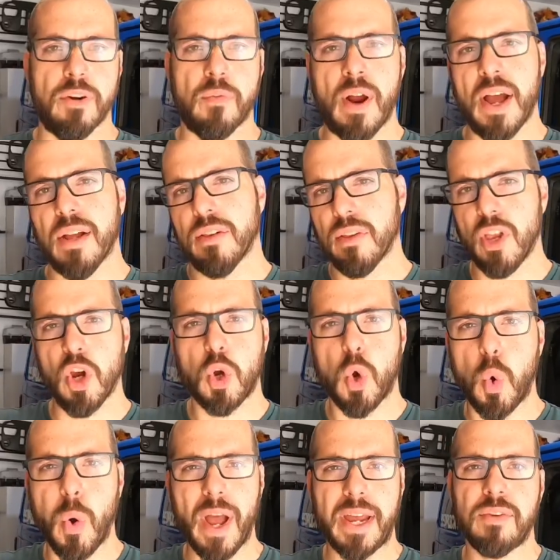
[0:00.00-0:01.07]
it, right? Little
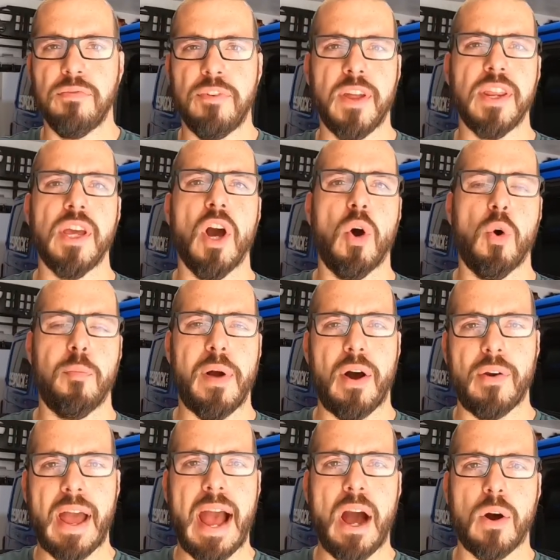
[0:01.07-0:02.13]
quick video
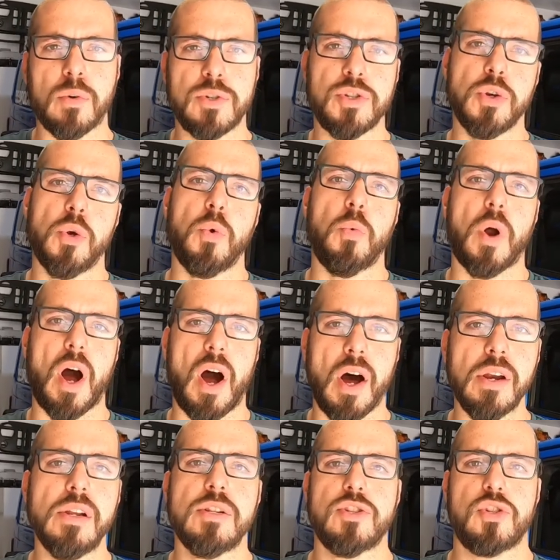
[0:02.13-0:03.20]
about how to
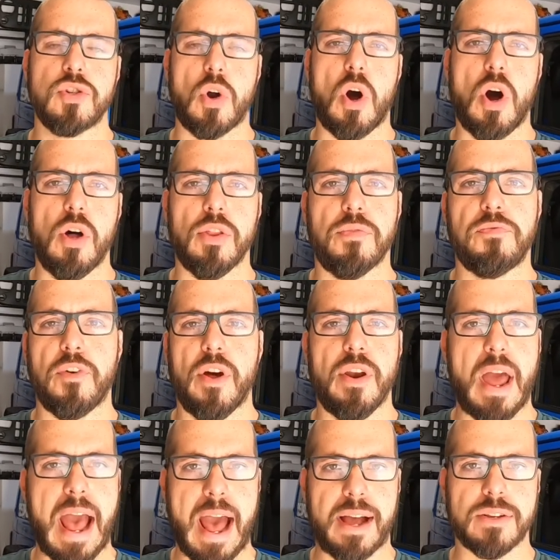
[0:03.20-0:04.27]
uninstall the front
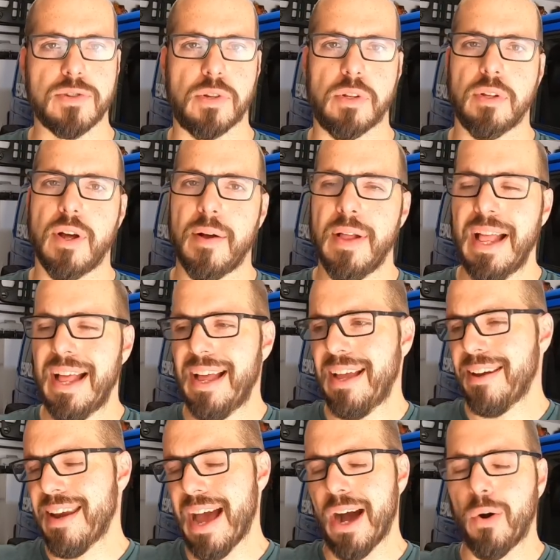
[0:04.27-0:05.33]
axle.
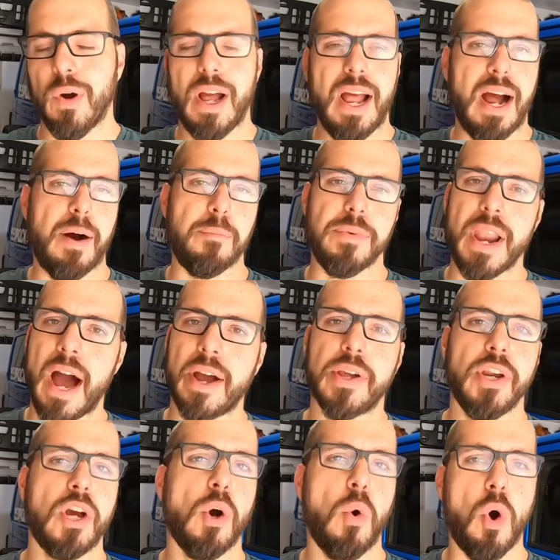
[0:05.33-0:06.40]
Now, I'm not
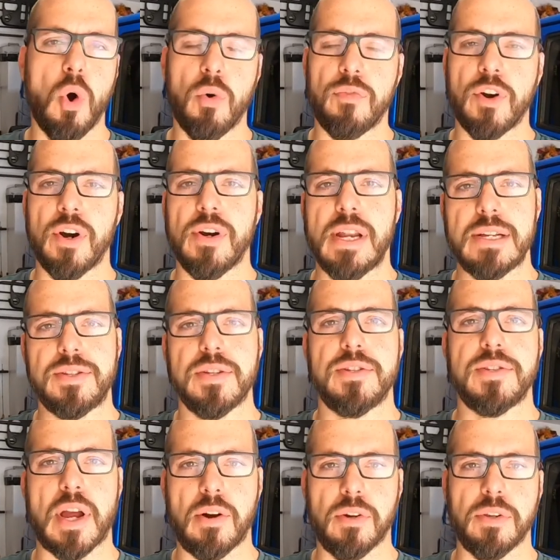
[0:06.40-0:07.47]
going to go over
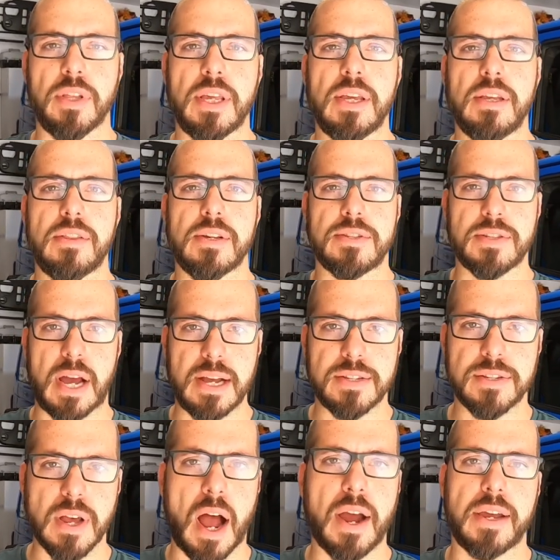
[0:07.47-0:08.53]
necessarily the size
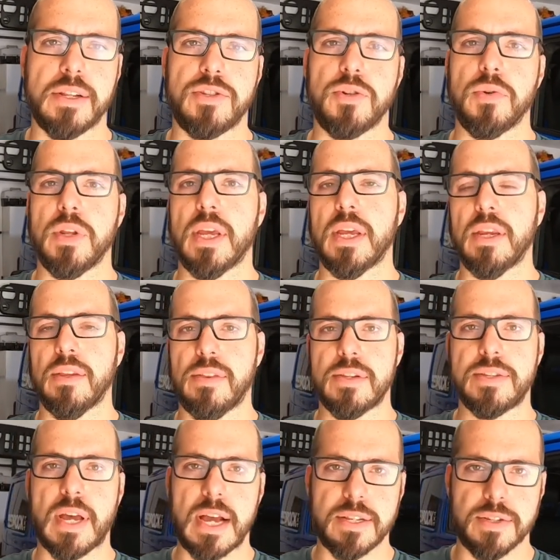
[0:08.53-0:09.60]
sockets you need and the
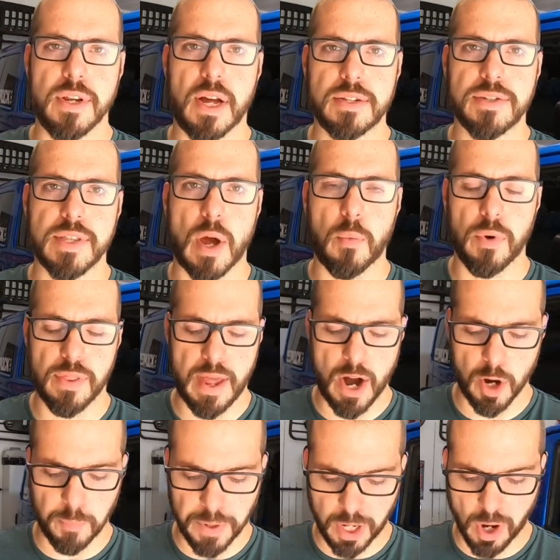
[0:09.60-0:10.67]
size nuts that were
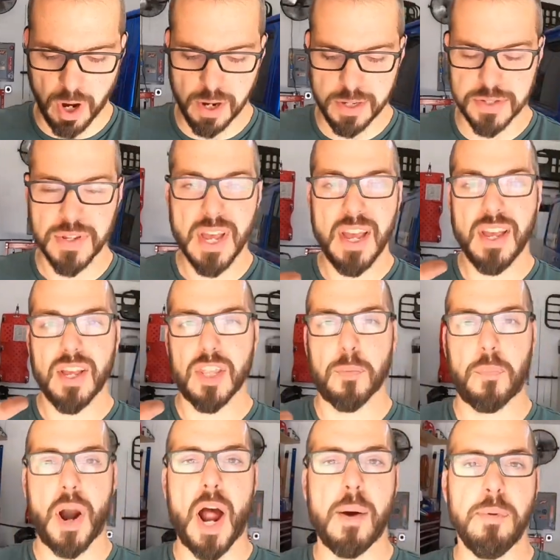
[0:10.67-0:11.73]
there because The
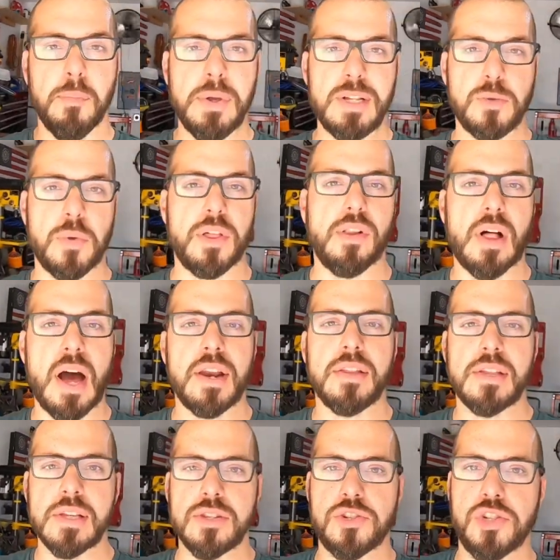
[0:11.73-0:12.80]
problem is with a lot of
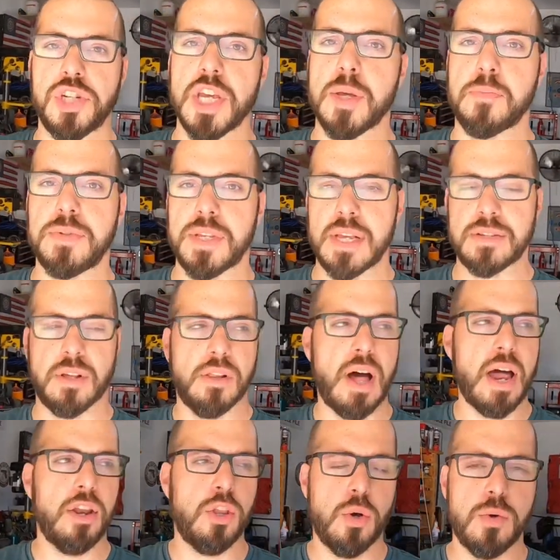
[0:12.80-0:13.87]
these Jeeps is a
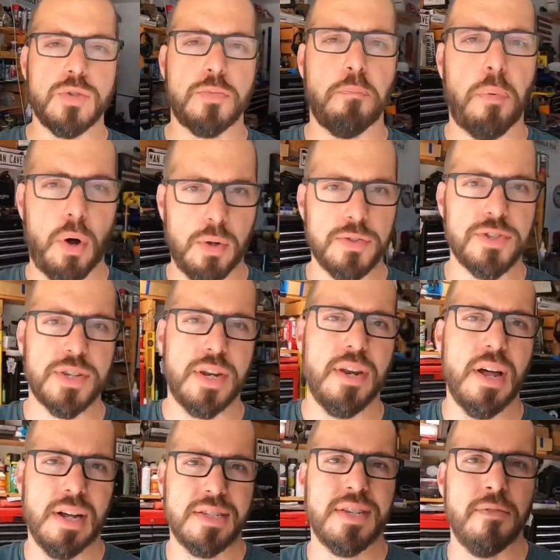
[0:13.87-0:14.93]
lot of those bolts and
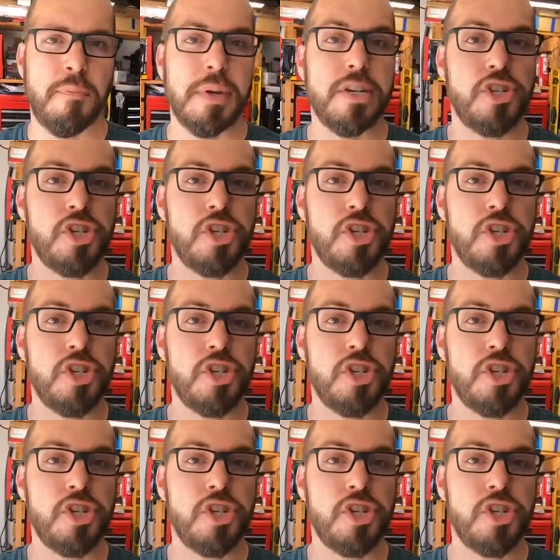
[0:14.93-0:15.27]
nuts have been